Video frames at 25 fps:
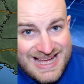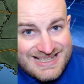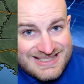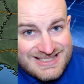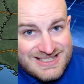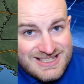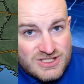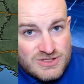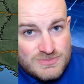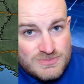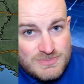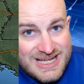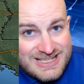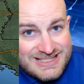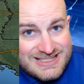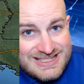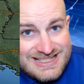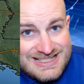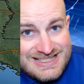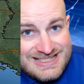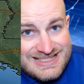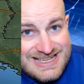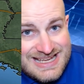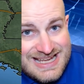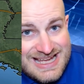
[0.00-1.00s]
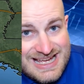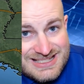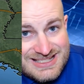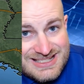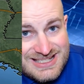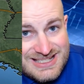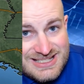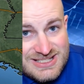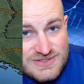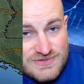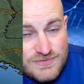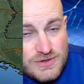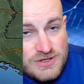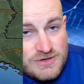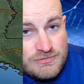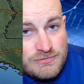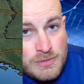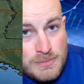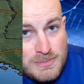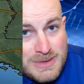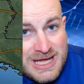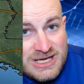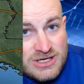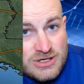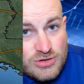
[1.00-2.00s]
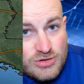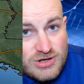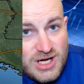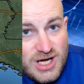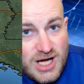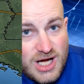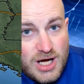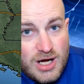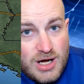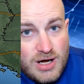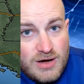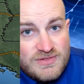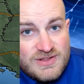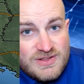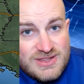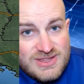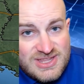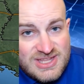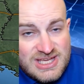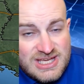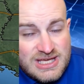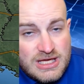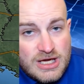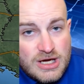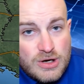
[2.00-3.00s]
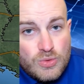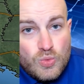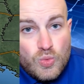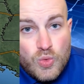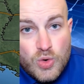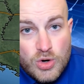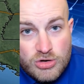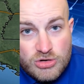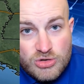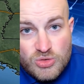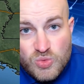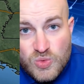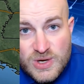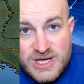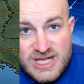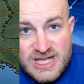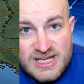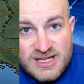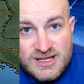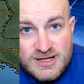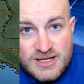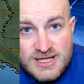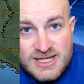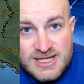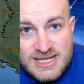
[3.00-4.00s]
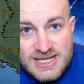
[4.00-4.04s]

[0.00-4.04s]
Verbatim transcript: expected in Texas for the remainder of the work week